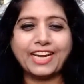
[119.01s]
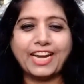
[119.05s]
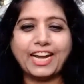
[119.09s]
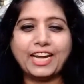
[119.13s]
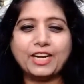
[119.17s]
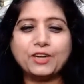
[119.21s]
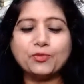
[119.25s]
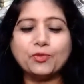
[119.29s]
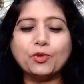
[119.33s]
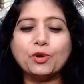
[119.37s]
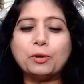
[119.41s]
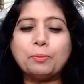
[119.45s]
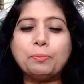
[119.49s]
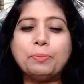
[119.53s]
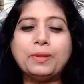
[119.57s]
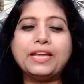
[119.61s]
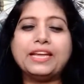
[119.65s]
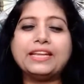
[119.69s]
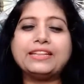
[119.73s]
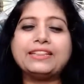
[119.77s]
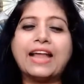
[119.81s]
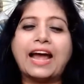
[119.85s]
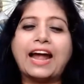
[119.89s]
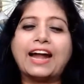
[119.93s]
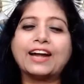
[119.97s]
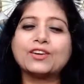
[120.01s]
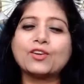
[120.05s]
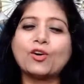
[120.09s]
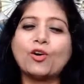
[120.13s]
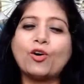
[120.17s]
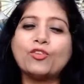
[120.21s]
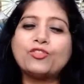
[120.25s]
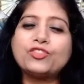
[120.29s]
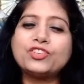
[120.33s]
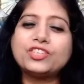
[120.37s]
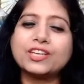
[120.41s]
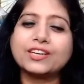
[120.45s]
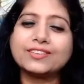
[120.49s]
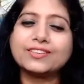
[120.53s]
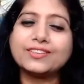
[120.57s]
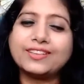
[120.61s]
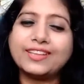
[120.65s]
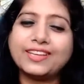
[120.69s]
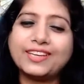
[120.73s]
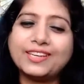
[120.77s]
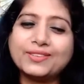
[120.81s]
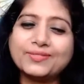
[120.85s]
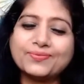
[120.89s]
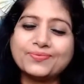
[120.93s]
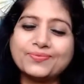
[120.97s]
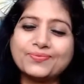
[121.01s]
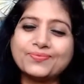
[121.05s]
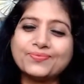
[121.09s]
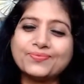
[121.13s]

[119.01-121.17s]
it would be that of Shakti.